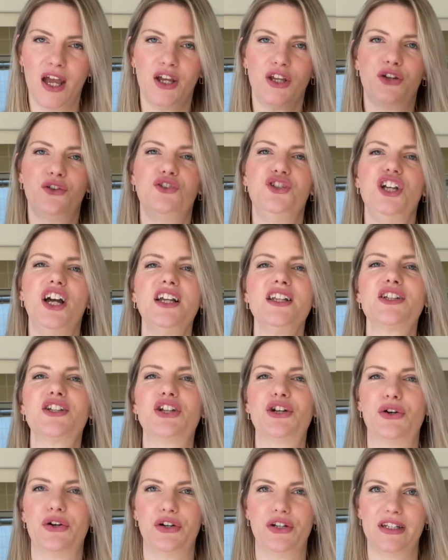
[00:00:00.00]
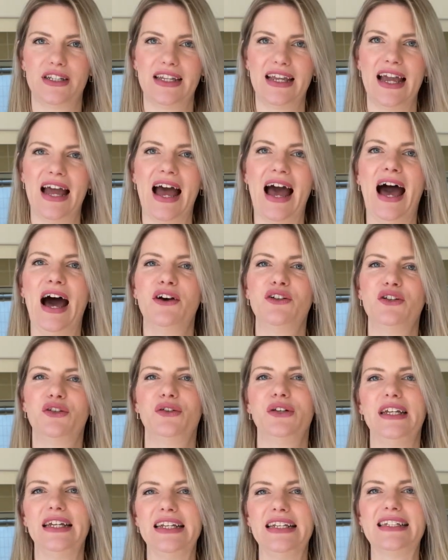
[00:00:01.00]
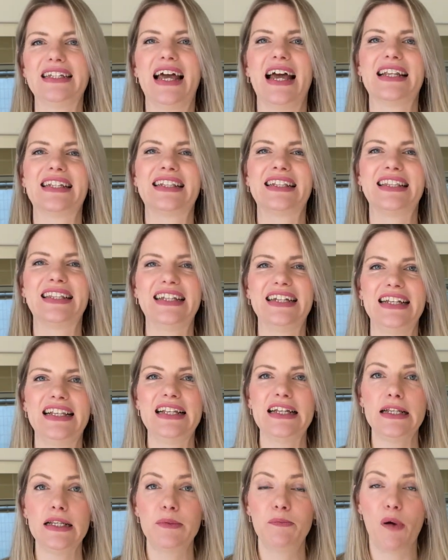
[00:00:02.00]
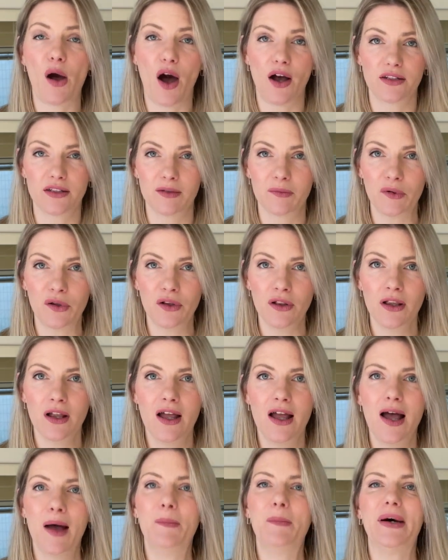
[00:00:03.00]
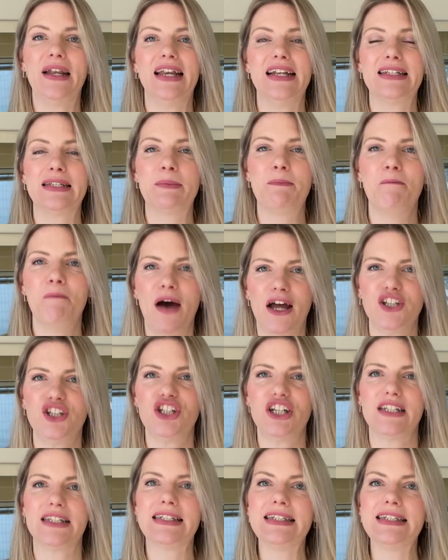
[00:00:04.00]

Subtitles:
You just learned how to eat as little as possible, but as much as